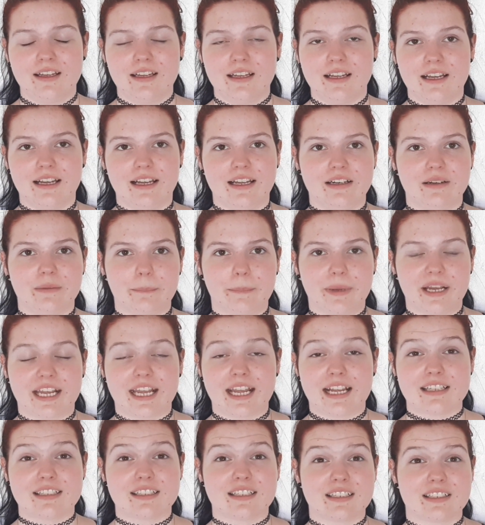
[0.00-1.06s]
And my
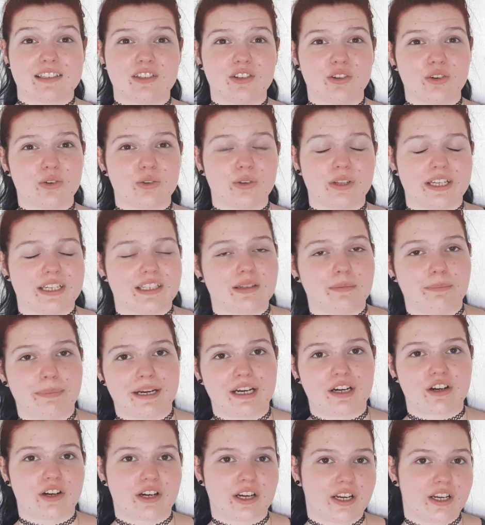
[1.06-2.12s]
cats, they still don't like to
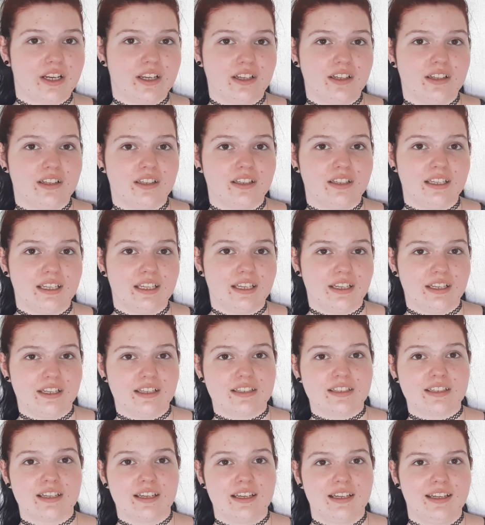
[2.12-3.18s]
bury in
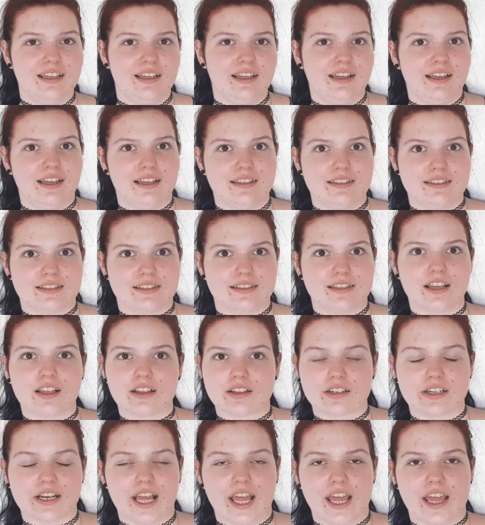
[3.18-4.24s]
it, hence the
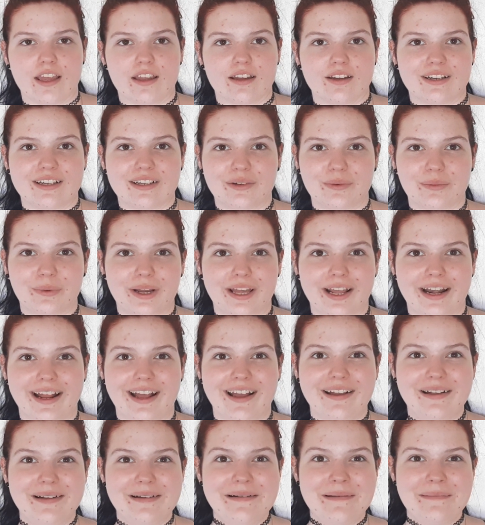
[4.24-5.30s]
other day when
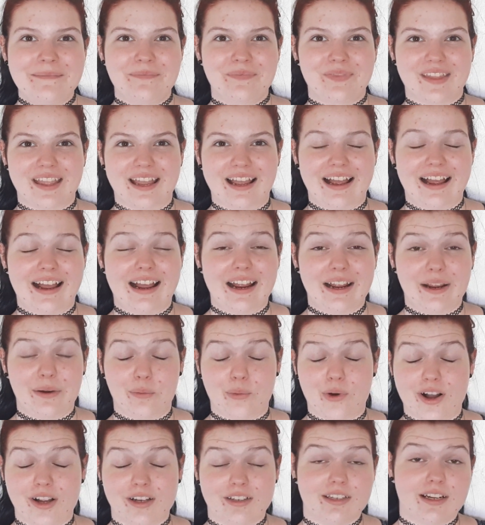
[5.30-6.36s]
I
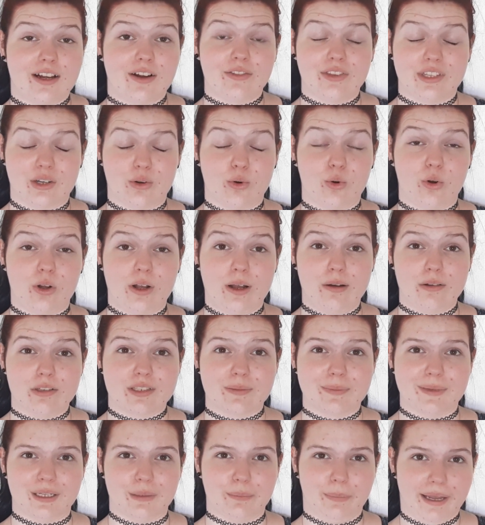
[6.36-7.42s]
walked out and the whole house
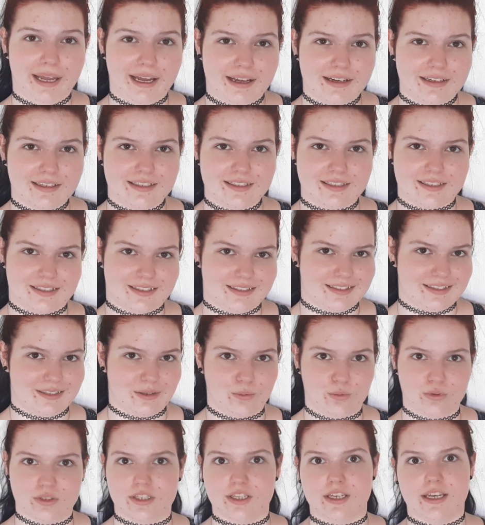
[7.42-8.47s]
smelled bad, it's because it
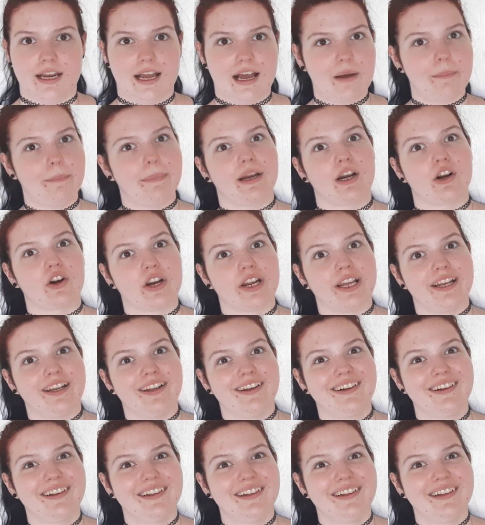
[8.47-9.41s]
was not buried.